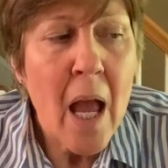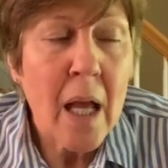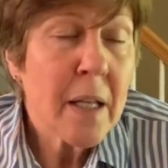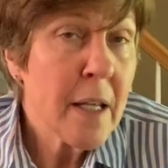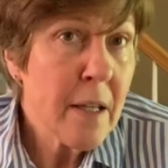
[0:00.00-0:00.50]

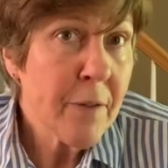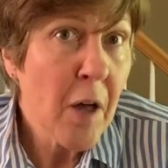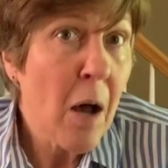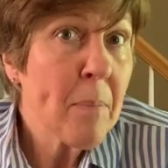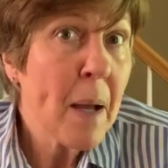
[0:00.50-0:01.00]
And he
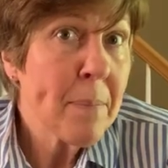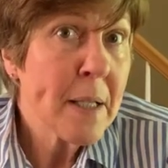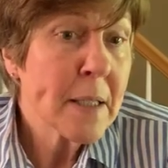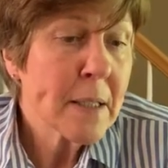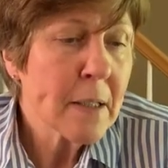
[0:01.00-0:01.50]
thought by
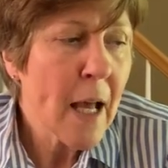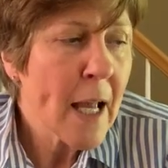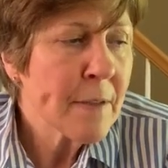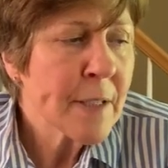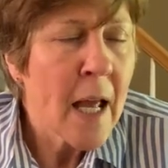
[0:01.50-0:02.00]
being
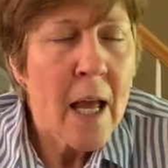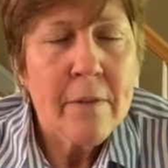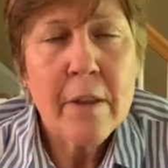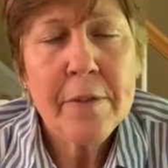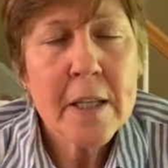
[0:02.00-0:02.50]
slaves
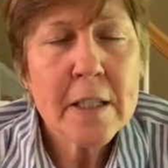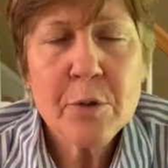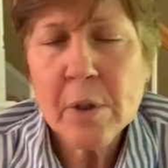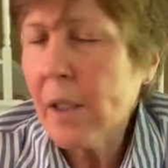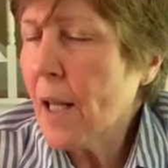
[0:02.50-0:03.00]
that the
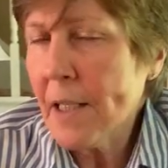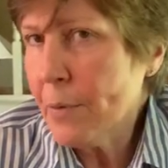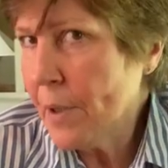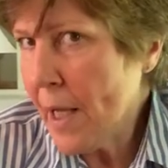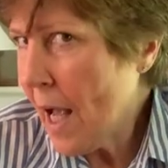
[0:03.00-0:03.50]
Israelites
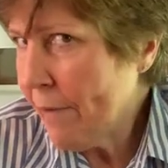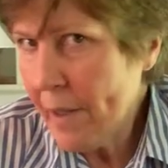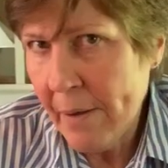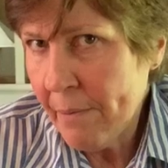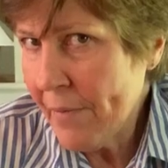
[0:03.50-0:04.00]
wouldn't have
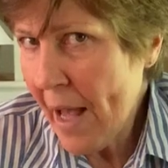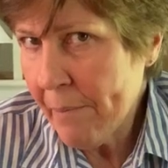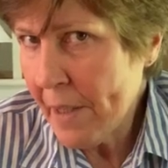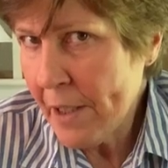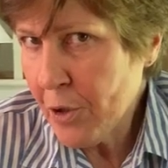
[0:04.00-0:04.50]

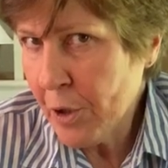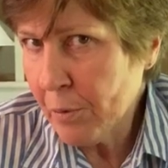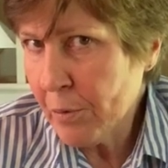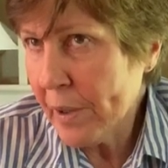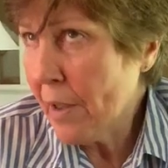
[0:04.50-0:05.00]
that many
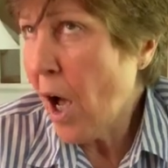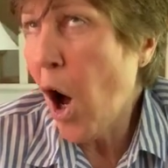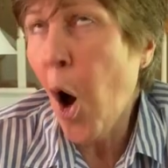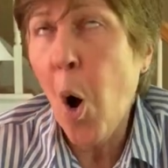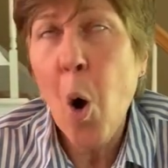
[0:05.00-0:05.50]
children.
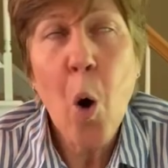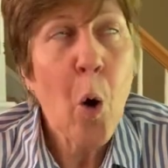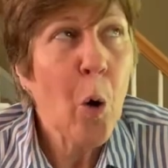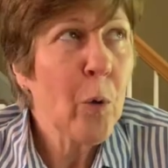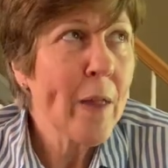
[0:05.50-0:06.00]

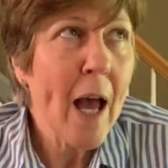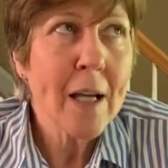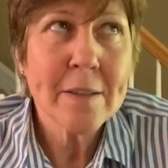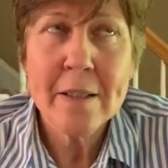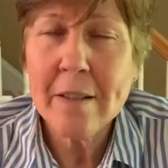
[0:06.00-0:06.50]
Oh,
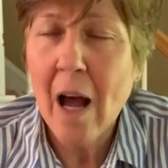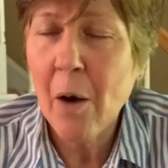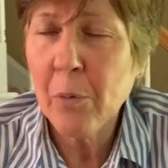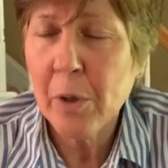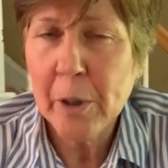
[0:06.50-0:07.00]
that did
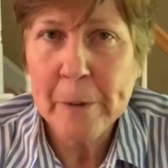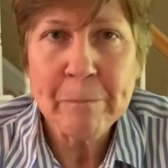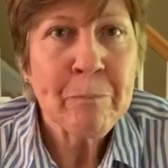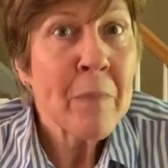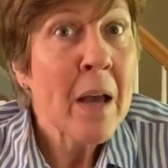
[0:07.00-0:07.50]
not work.
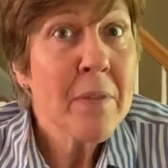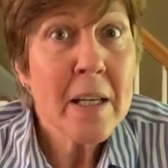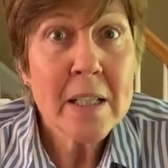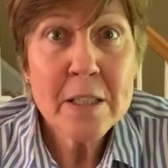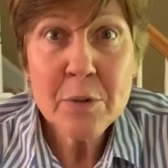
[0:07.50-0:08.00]
The
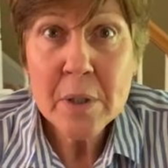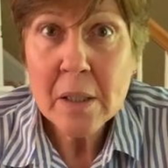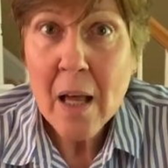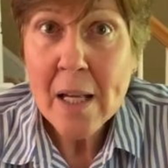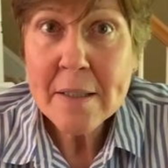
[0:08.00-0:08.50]

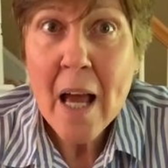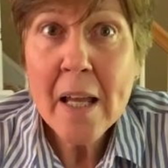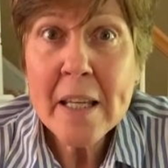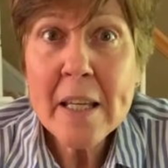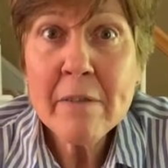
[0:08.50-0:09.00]
Israelites
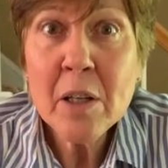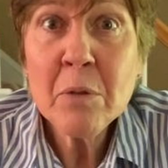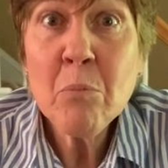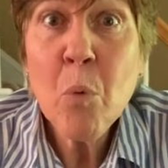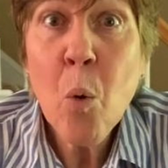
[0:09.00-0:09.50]
had
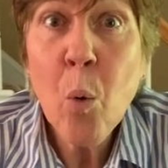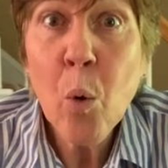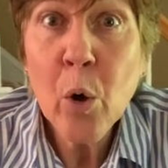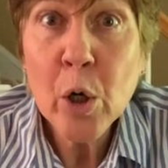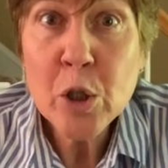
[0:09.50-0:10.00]
even
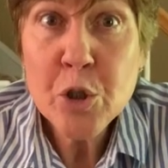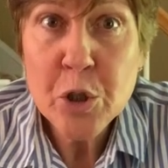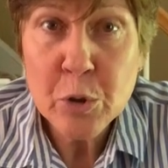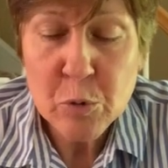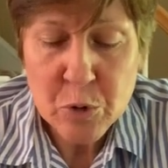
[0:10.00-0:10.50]
more
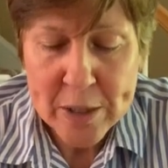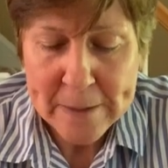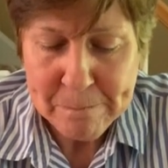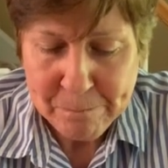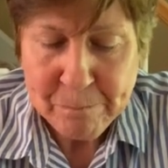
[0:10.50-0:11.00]
children.